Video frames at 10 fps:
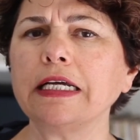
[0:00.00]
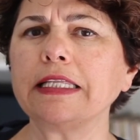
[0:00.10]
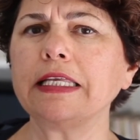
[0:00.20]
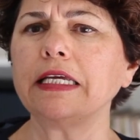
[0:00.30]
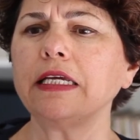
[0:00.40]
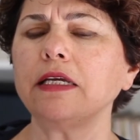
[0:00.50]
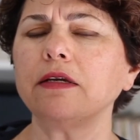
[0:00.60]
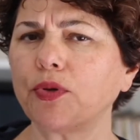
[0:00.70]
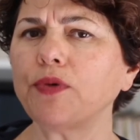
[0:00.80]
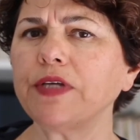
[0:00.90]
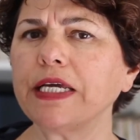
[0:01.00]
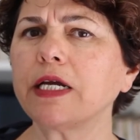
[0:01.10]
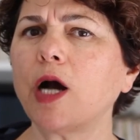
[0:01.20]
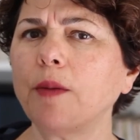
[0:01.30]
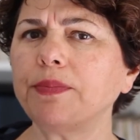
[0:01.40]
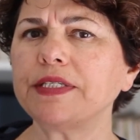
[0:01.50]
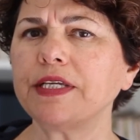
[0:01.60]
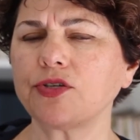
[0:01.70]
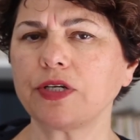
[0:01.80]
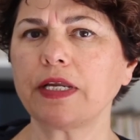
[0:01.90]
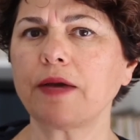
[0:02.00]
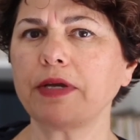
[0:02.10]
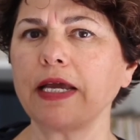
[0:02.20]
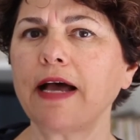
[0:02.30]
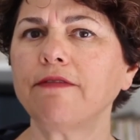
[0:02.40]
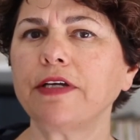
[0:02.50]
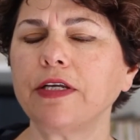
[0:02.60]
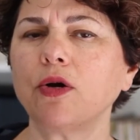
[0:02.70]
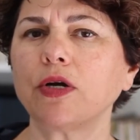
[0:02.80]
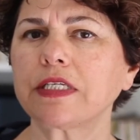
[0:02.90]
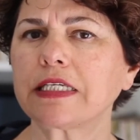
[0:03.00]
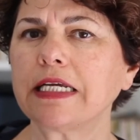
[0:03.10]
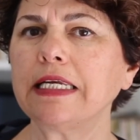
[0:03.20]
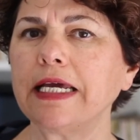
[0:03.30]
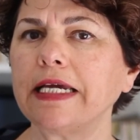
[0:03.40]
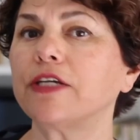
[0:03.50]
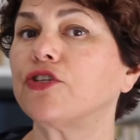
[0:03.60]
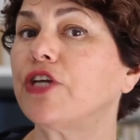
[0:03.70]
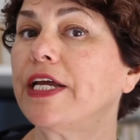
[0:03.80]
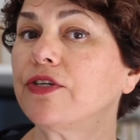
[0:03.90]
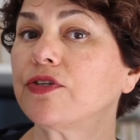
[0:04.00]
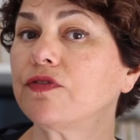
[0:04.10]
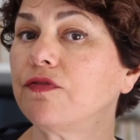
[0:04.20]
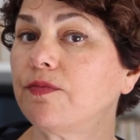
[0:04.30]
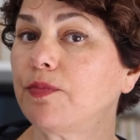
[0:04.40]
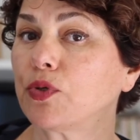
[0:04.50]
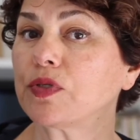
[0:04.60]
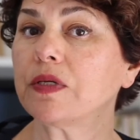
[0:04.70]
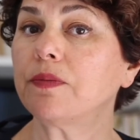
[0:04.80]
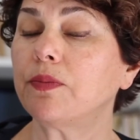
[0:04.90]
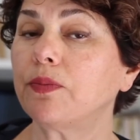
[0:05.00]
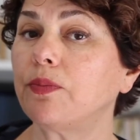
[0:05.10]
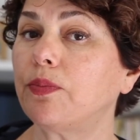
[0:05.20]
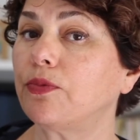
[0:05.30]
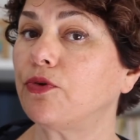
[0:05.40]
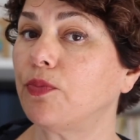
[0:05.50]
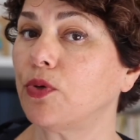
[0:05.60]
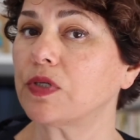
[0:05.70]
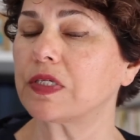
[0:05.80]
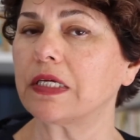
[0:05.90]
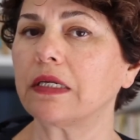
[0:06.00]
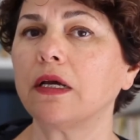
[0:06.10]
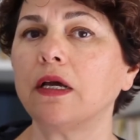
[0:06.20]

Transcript: the protein composition that we have in our skin layer changes person to person.